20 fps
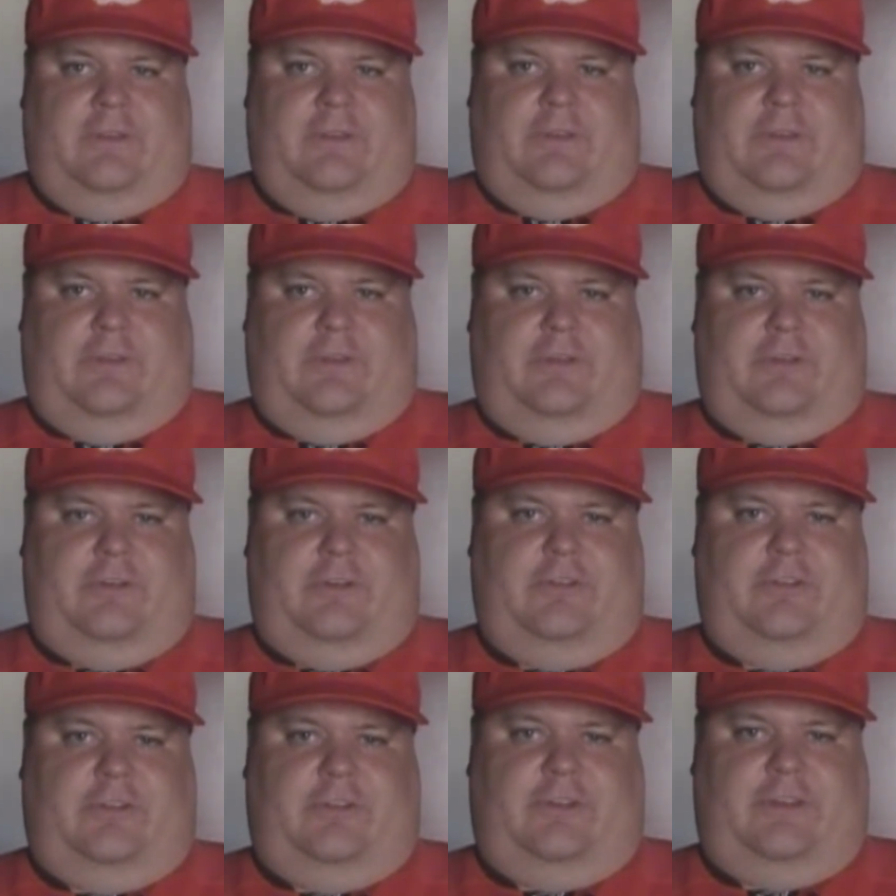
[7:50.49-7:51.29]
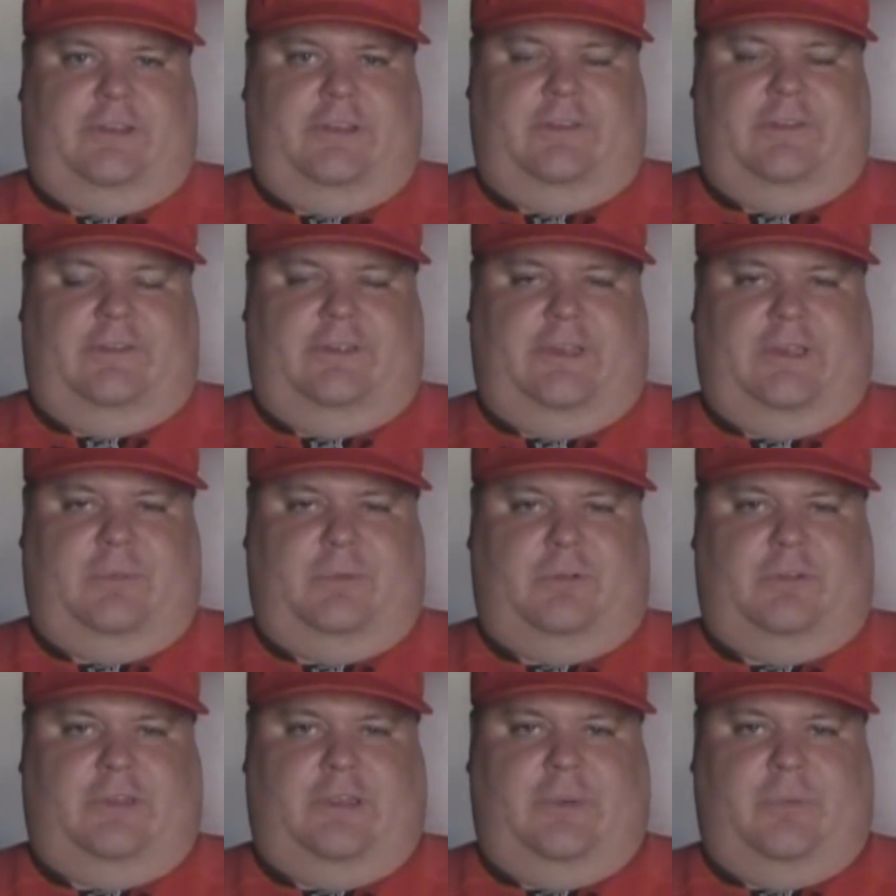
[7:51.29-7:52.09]
The only jerseys I didn't like
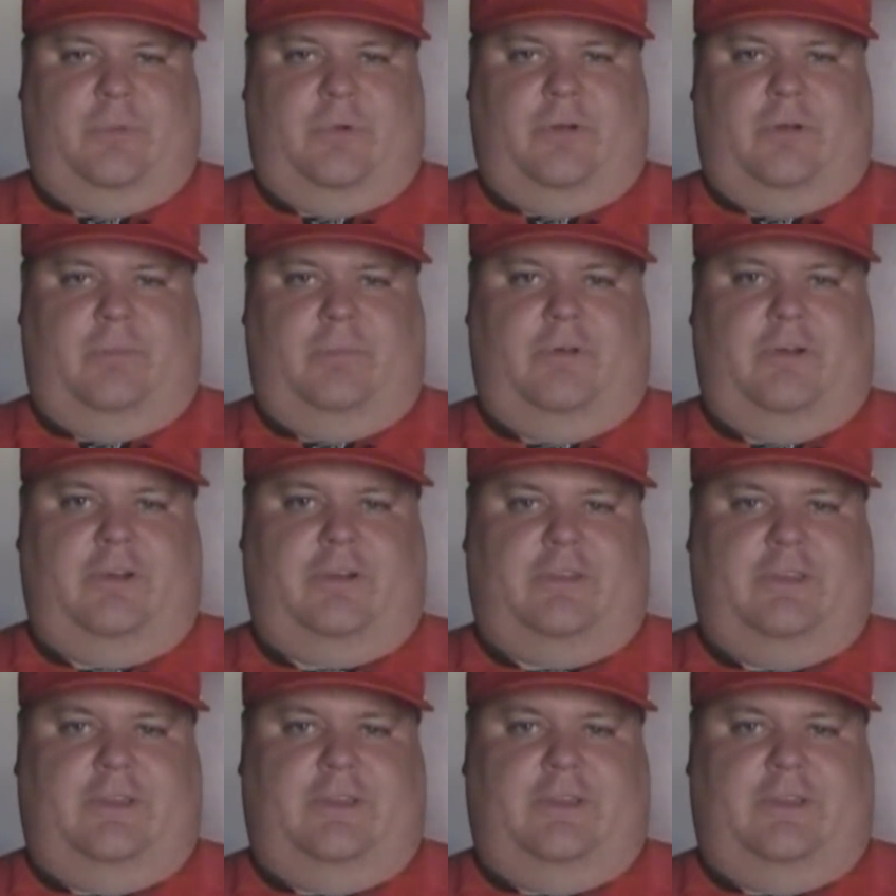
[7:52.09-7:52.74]
was that word mark